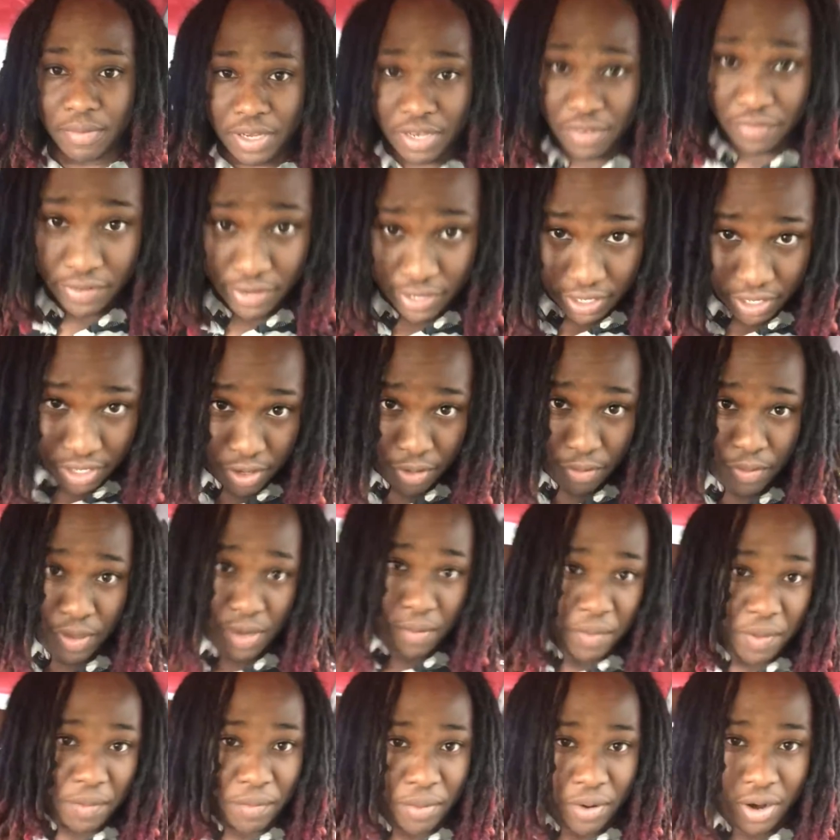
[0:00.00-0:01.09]
I'm getting ready to go
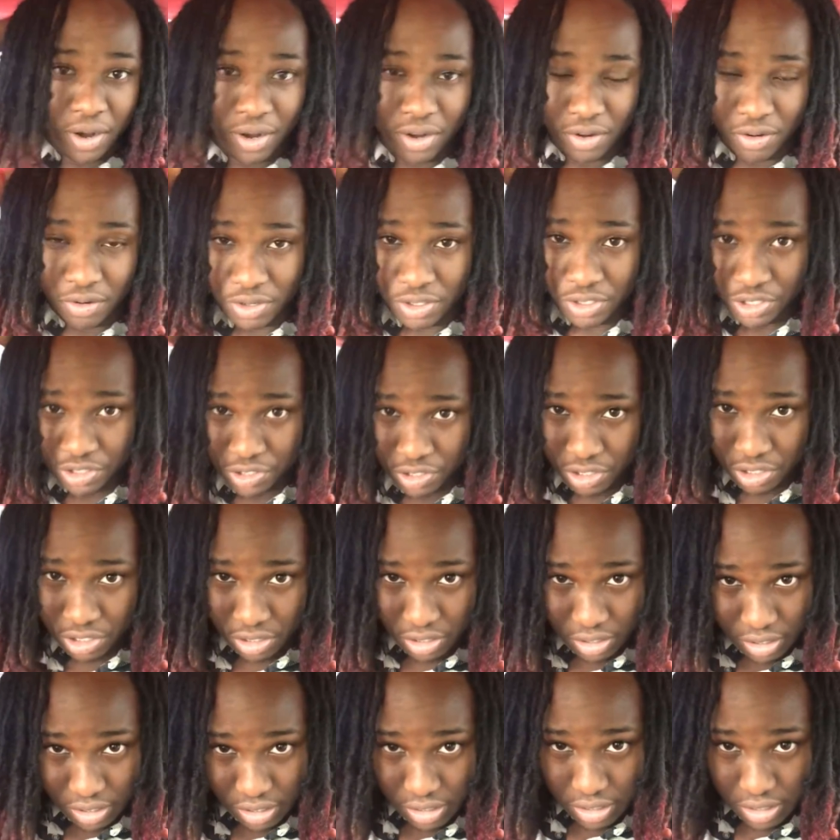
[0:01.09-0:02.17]
meet my partner on the truck
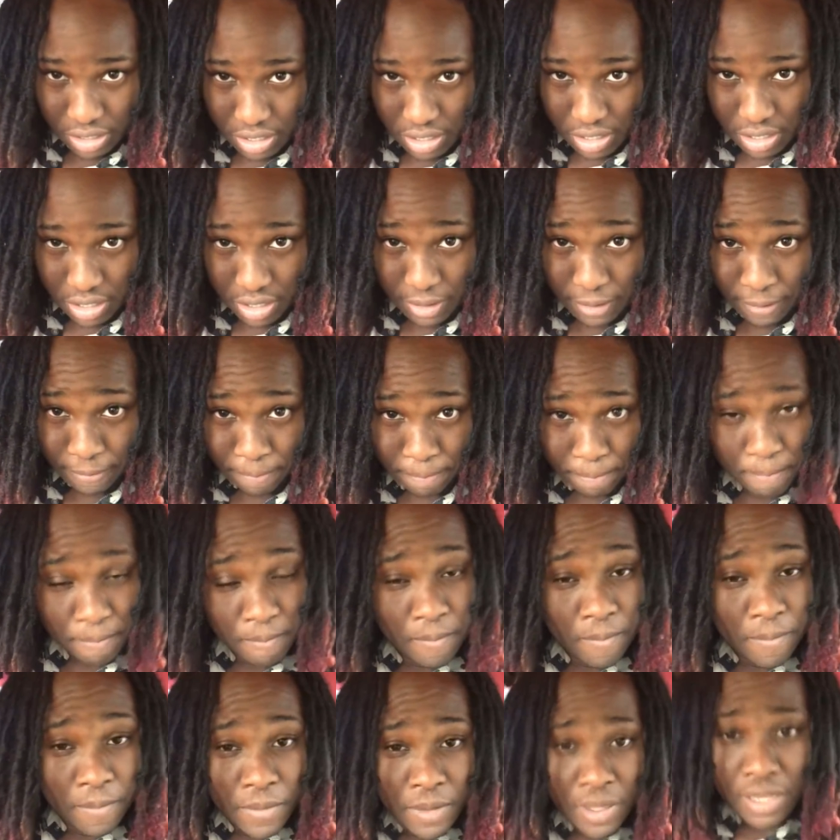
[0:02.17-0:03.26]
and uh,
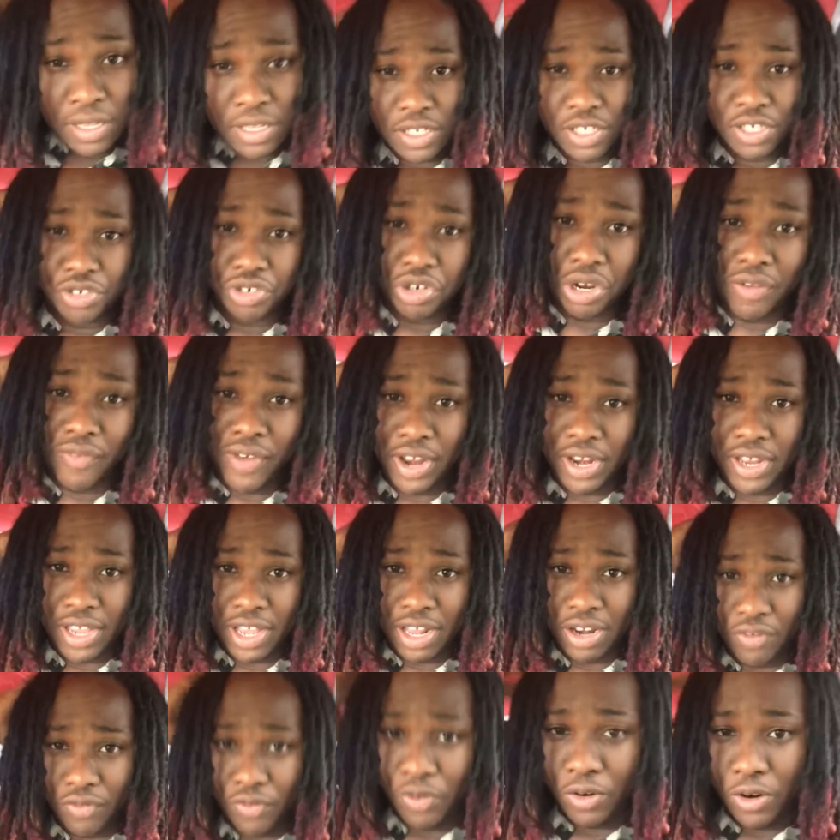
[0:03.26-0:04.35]
drive out to
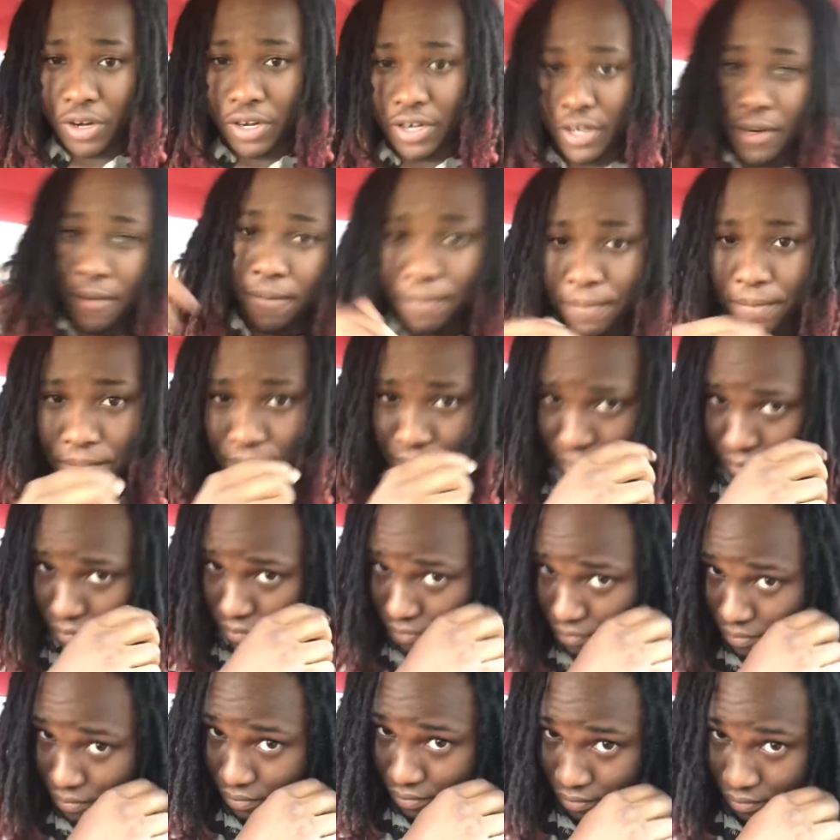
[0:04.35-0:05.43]
California.
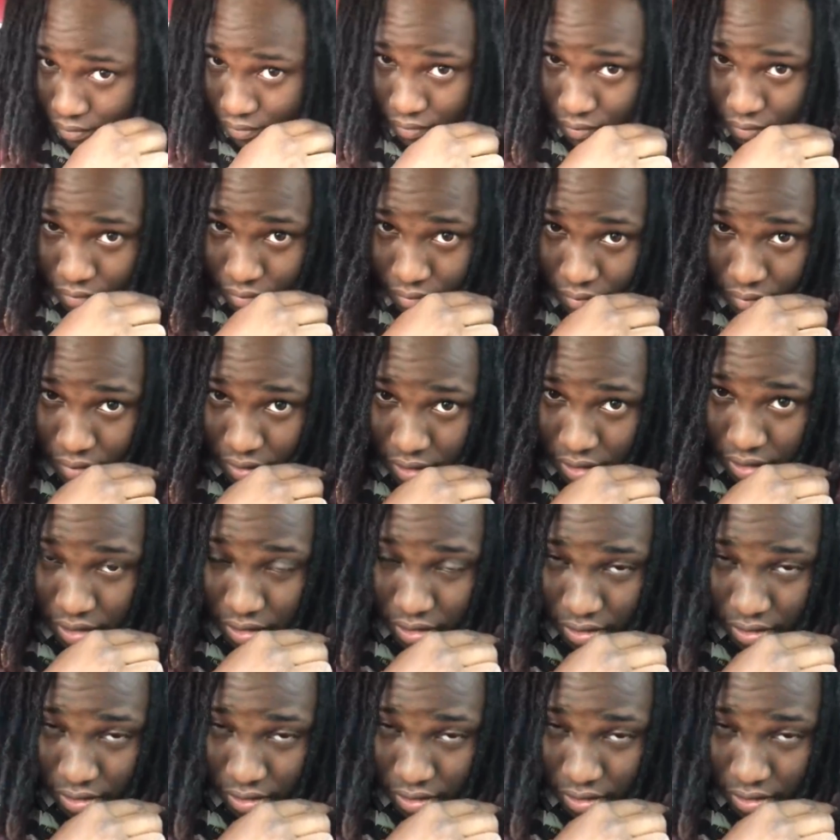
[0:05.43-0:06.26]
But